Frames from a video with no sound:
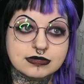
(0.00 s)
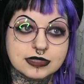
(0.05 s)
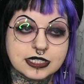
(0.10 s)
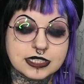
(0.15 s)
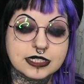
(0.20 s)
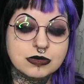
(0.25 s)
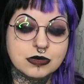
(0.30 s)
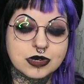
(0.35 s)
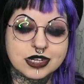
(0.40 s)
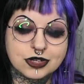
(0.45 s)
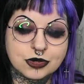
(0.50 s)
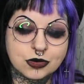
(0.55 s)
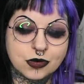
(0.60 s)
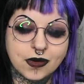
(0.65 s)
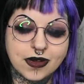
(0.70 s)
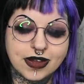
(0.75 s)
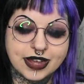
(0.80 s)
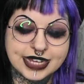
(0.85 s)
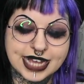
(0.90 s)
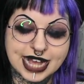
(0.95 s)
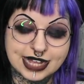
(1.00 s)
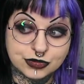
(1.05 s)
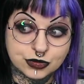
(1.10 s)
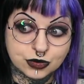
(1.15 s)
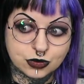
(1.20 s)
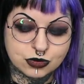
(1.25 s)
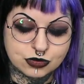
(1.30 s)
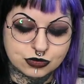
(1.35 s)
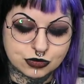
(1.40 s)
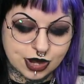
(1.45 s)
I didn't want to cry at
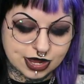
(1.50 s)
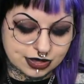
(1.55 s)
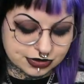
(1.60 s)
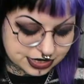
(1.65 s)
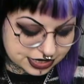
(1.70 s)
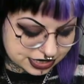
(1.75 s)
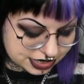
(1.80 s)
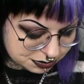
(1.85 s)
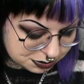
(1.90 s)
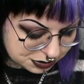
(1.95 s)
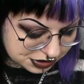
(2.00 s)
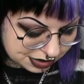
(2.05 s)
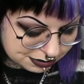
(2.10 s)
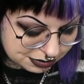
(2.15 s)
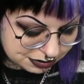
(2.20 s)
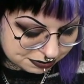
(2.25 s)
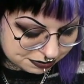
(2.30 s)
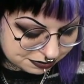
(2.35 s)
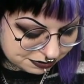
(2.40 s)
all throughout this, but I'm a